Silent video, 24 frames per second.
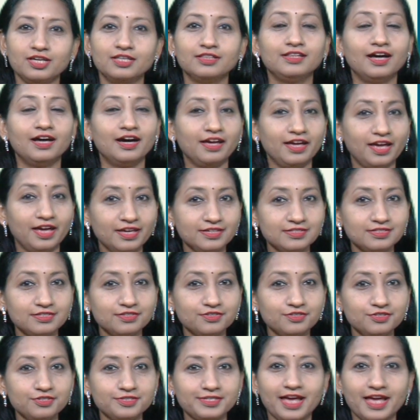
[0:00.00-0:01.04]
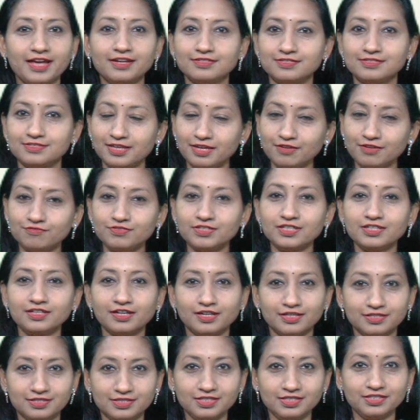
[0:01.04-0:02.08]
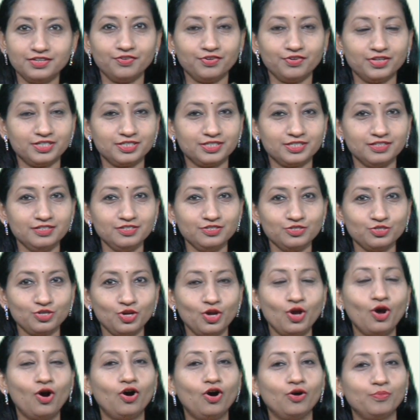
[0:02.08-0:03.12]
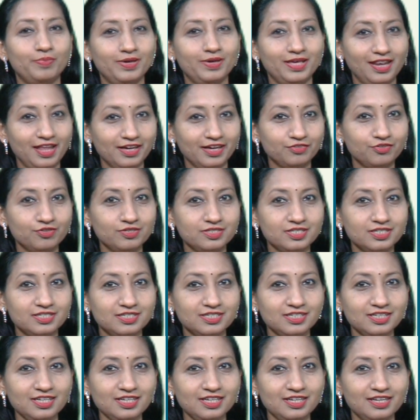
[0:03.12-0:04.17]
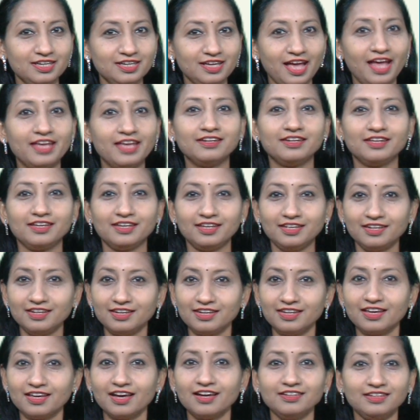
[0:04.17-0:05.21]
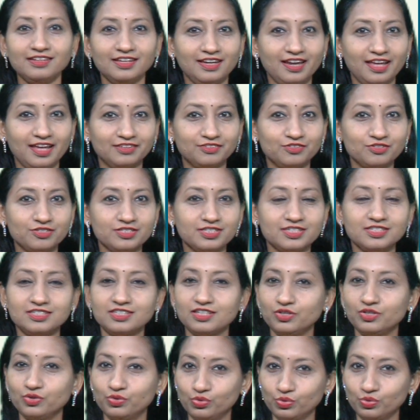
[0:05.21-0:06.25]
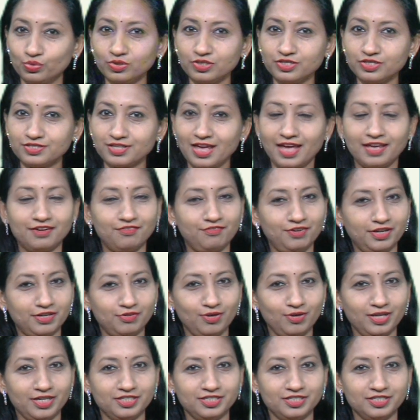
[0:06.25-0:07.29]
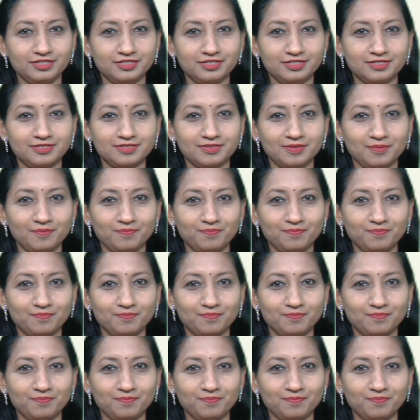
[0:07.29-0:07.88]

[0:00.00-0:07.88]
the hazards and safety considerations of electricity and Indian electricity rules and regulations.